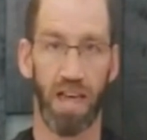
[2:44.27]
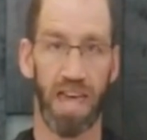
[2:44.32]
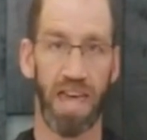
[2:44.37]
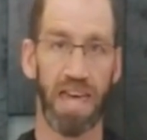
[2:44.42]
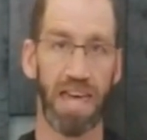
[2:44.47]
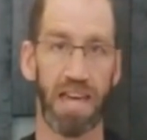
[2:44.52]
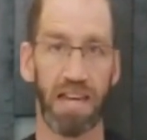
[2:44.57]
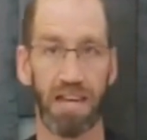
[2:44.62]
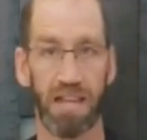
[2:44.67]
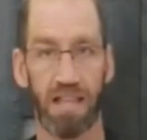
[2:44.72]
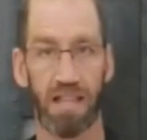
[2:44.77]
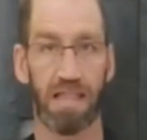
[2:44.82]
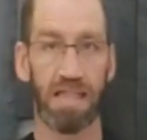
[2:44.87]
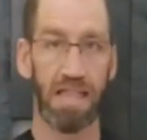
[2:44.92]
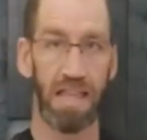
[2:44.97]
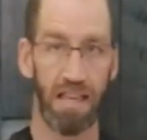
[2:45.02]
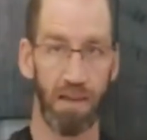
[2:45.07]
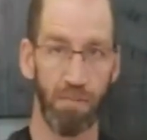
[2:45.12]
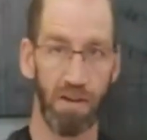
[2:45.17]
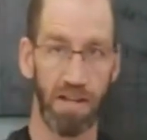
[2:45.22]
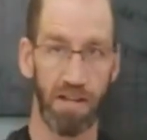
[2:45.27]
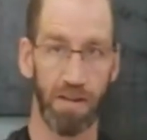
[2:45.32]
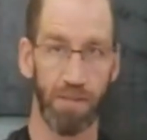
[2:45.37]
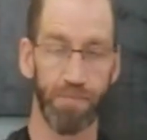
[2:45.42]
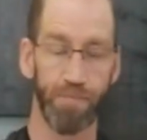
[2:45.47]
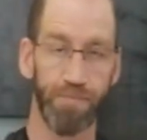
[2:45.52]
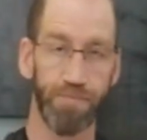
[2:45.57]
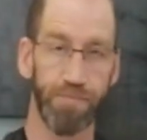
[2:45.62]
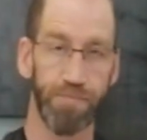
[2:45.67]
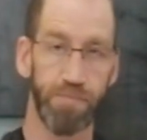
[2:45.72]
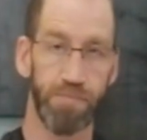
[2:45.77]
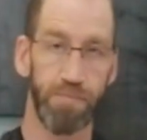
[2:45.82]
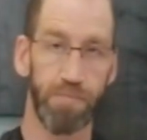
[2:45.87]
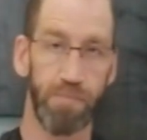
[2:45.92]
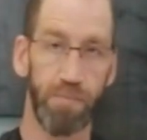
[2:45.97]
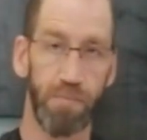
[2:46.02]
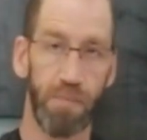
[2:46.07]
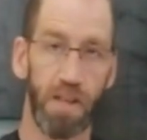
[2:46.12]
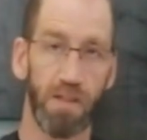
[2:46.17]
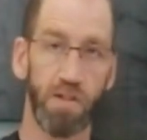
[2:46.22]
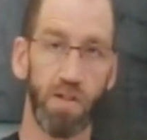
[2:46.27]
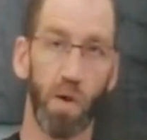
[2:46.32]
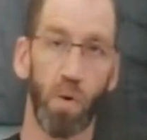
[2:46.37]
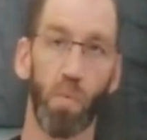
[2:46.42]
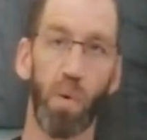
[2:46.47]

head ligament. So